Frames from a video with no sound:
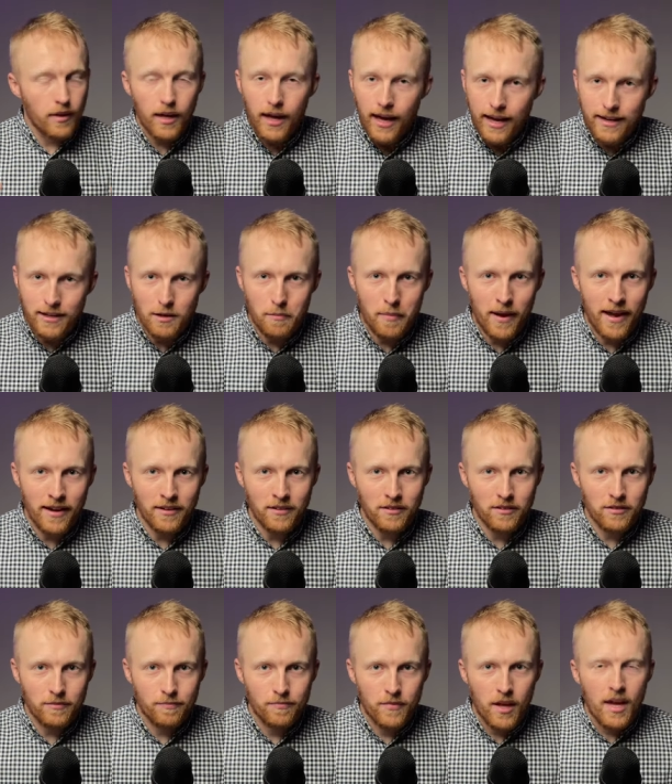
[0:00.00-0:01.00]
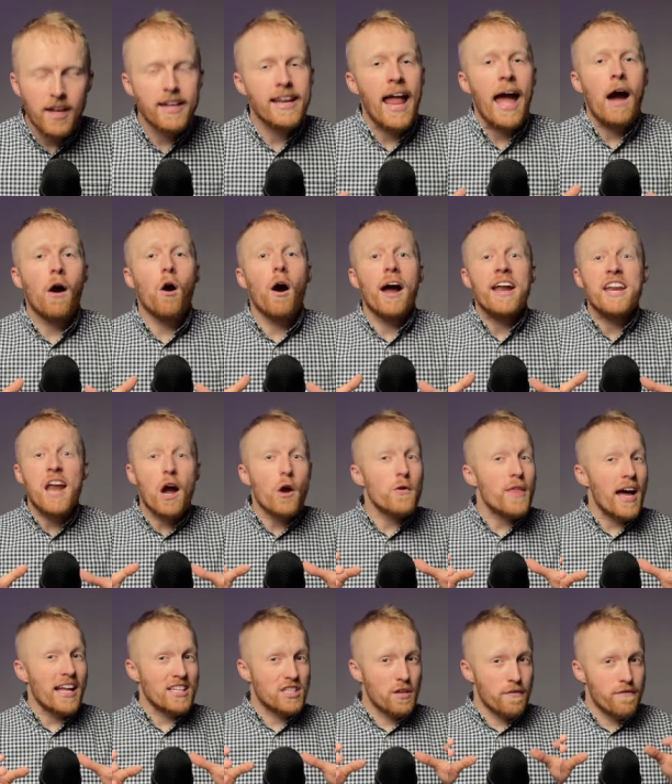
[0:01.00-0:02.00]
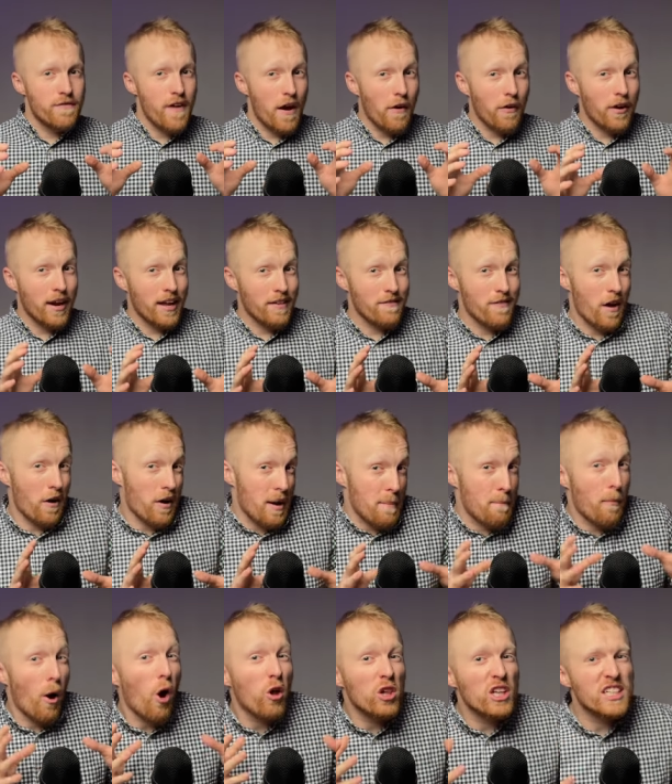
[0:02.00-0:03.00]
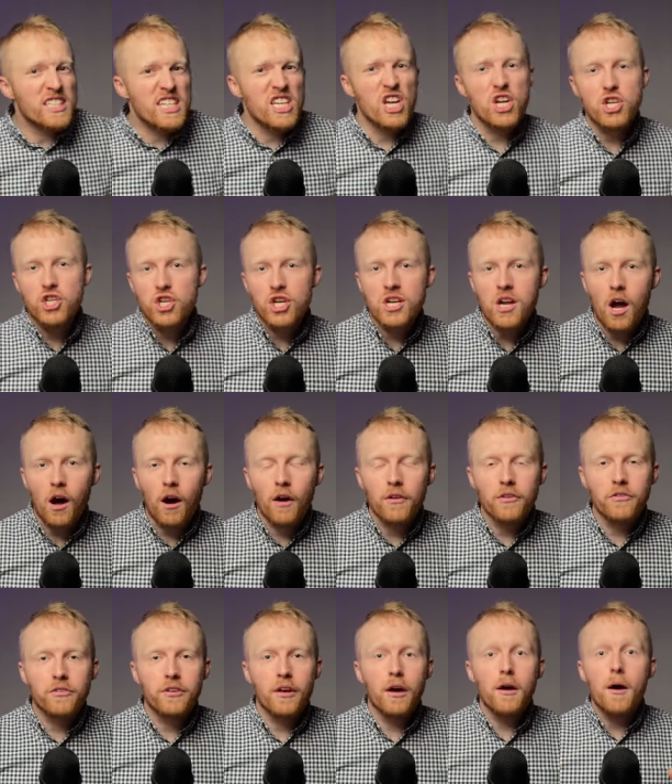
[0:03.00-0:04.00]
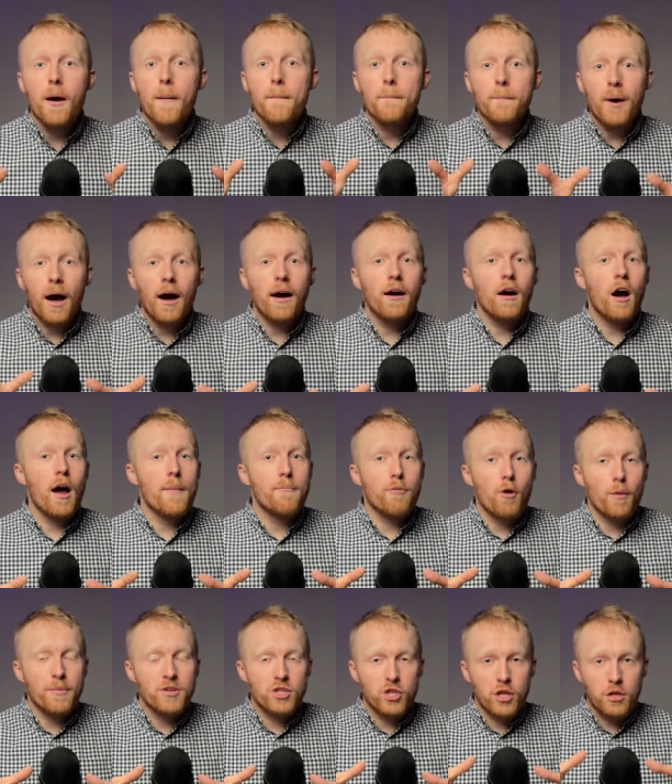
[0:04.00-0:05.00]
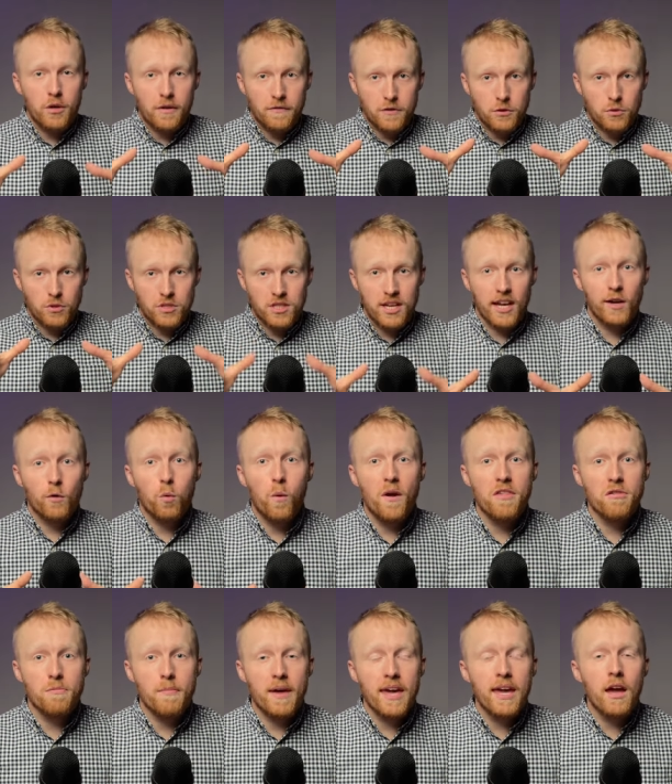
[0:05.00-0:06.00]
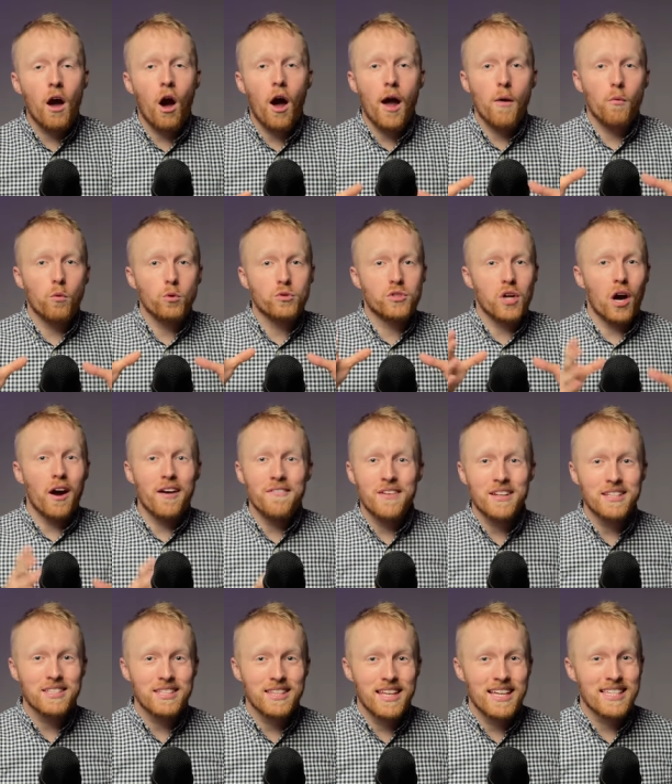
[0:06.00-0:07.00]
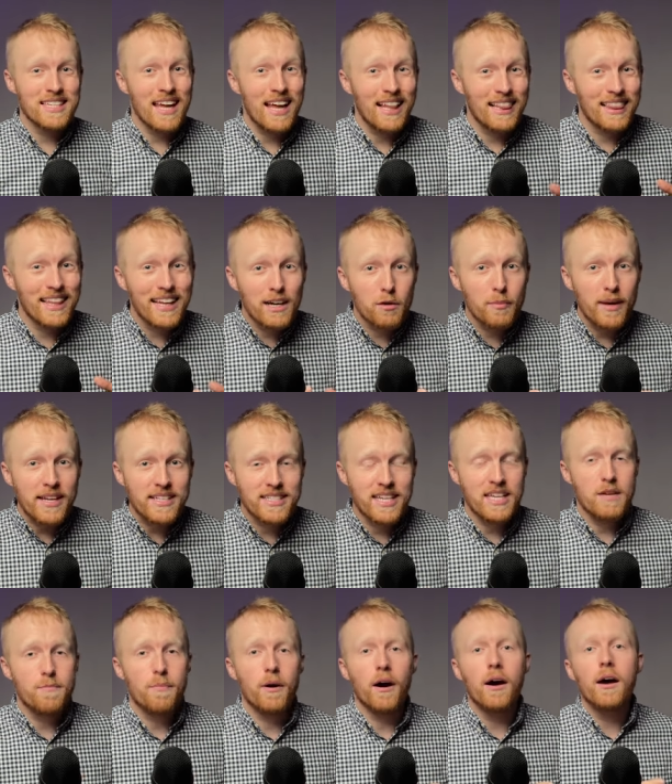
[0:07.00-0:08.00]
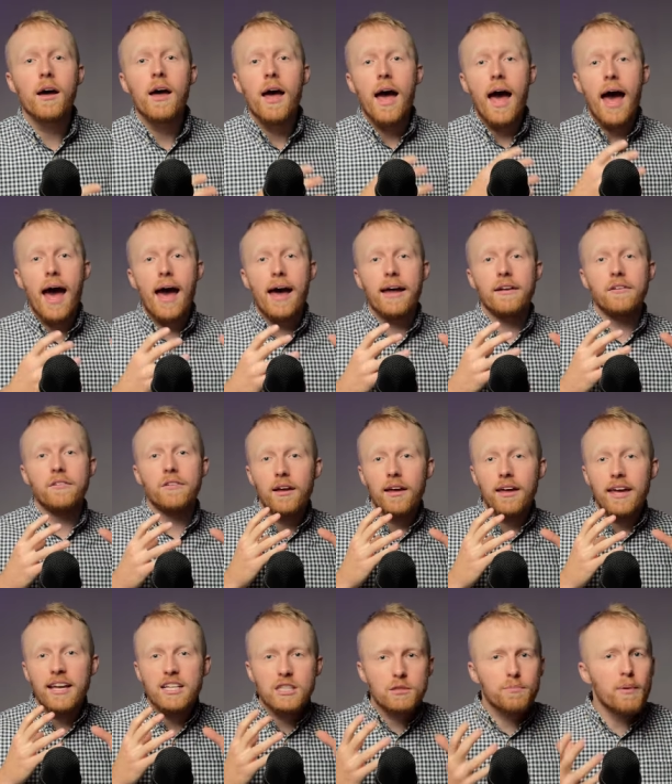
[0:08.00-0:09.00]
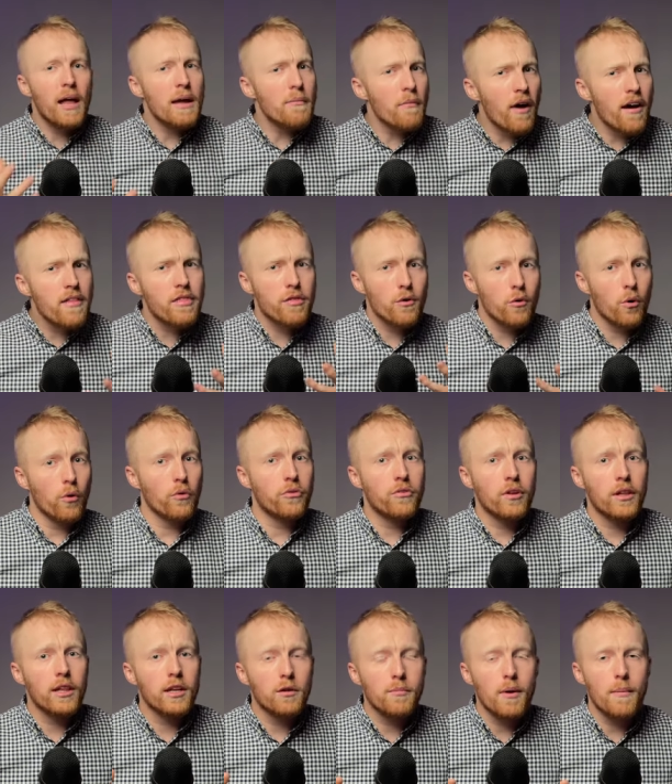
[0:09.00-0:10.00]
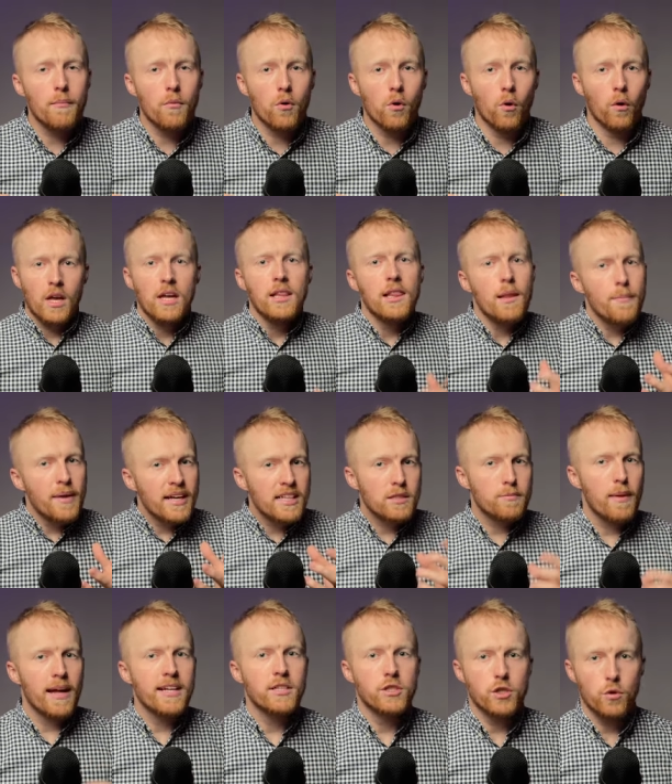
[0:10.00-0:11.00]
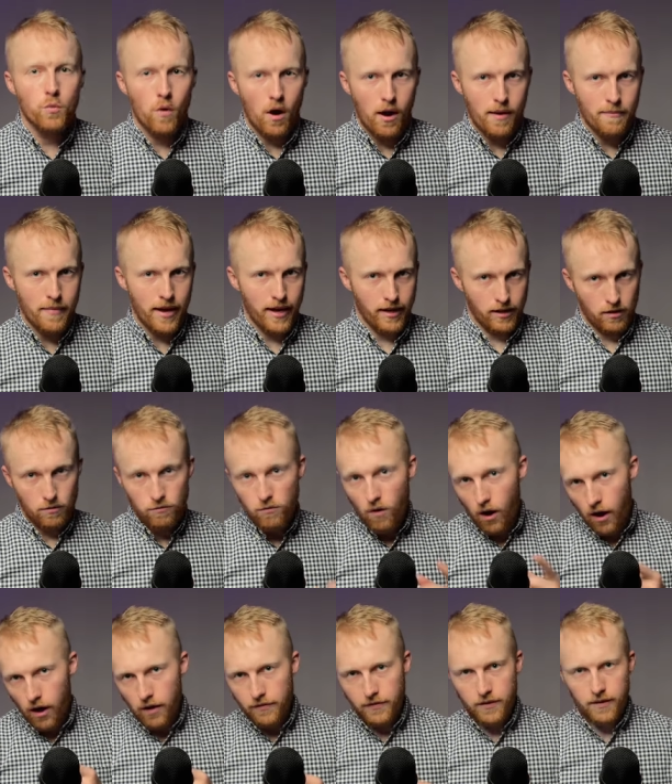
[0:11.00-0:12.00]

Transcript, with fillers: it depends. Now, I know that's a very, very politician answer, but I promise you, if you stick with me, I will dive into this a little bit deeper and explain my thoughts a little bit more. Let me explain to you what I mean right after